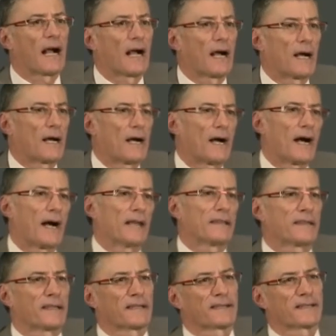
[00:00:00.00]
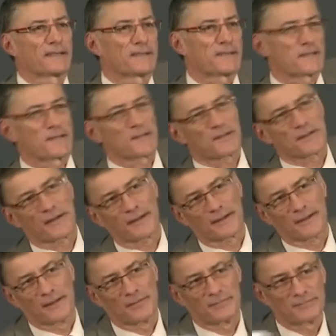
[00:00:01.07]
I think this is
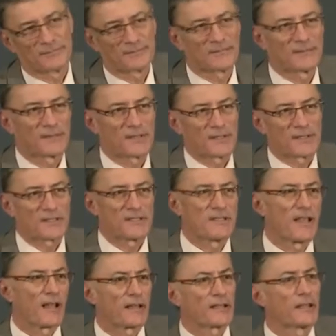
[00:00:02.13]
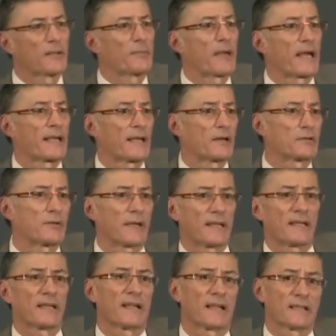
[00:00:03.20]
not going to pan out to
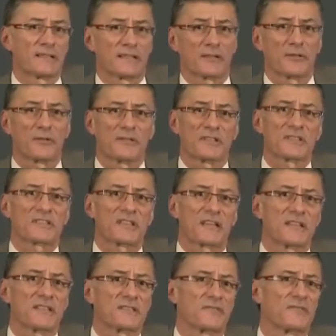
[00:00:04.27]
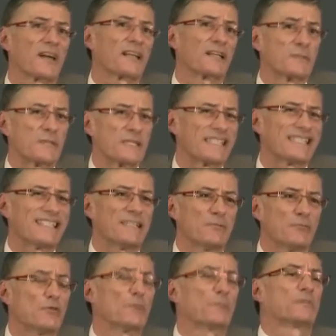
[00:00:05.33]
anything. I can tell you that studies of vitamin D
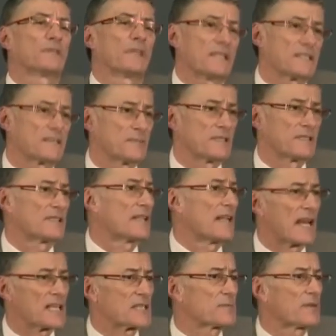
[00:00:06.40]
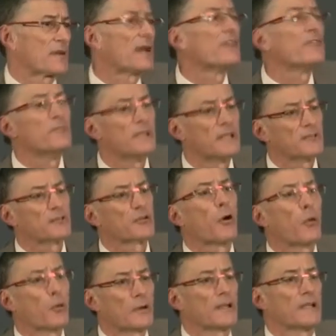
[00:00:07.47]
replacement in asthma have been
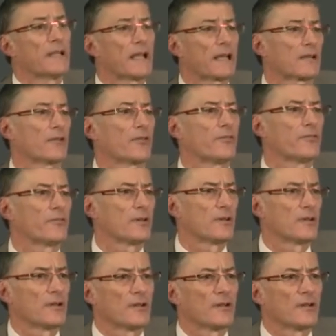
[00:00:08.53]
totally negative.